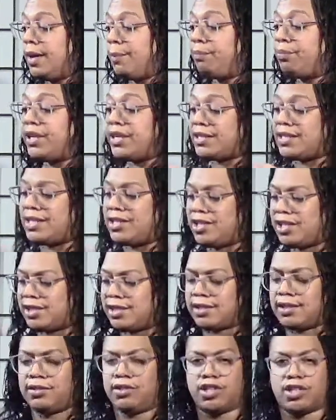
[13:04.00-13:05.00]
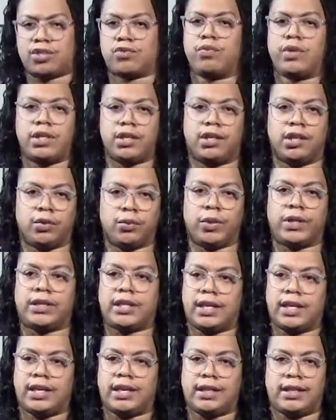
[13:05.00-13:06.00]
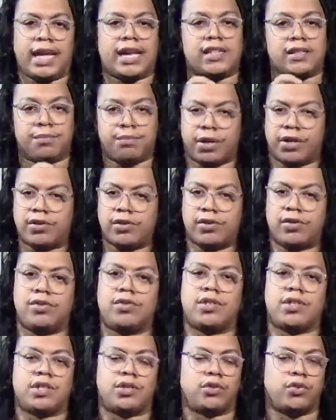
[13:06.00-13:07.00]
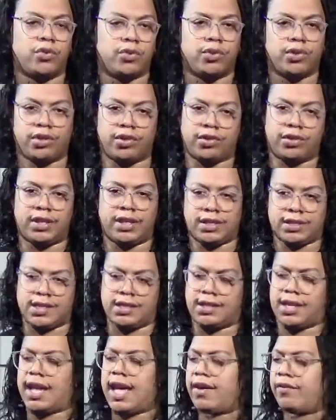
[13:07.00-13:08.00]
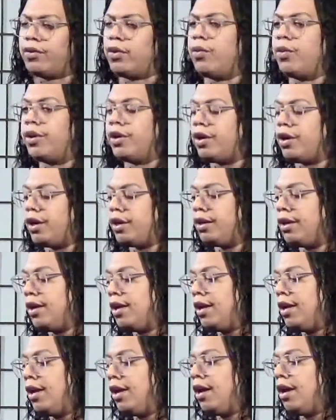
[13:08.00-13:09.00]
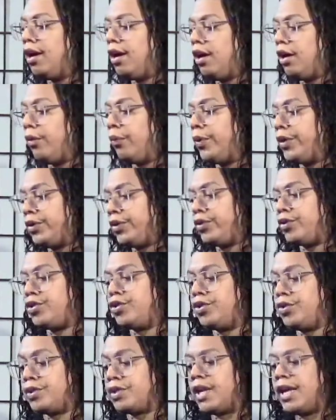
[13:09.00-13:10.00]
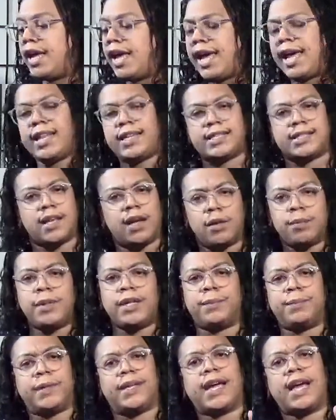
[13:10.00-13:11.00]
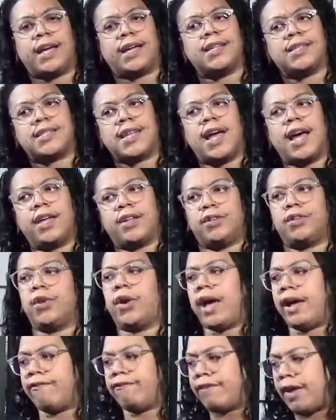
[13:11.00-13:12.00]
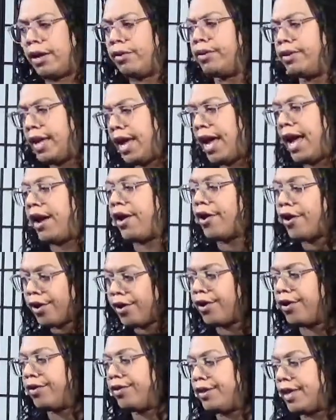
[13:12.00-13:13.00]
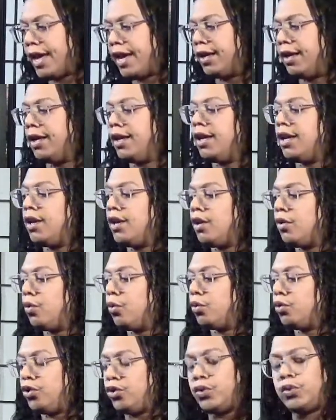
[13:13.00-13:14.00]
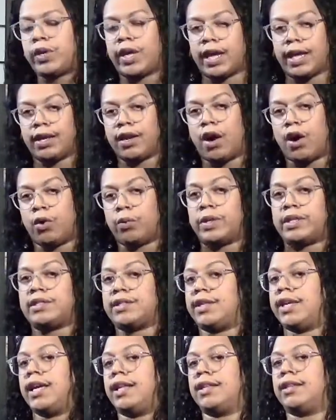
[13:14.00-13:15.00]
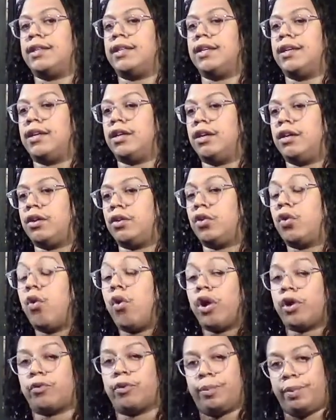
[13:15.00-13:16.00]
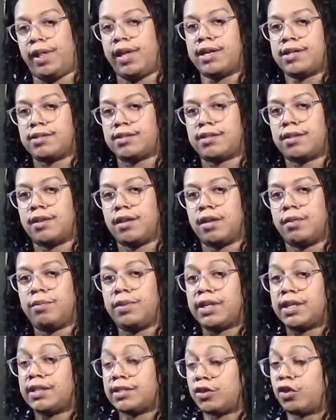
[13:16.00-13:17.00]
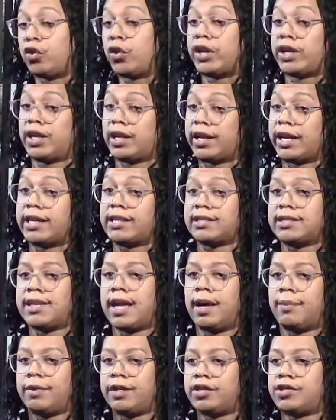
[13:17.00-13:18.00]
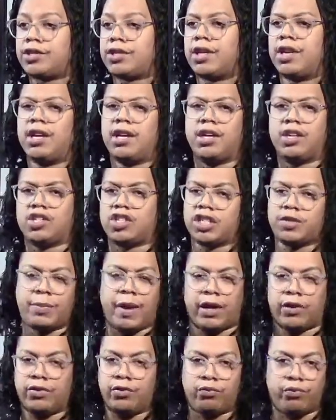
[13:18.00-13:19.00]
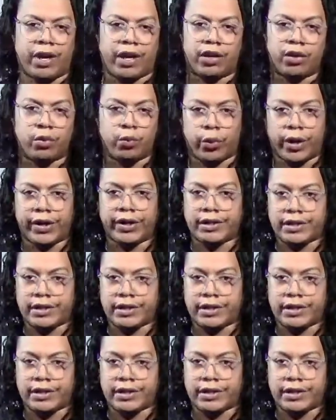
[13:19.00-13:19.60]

Plus it just looks really good with the nice buckles and cool little things that they have going on with those shoes. And tell me, because I heard that you can always get the cork replaced, because the cork gets damaged just by regular wear and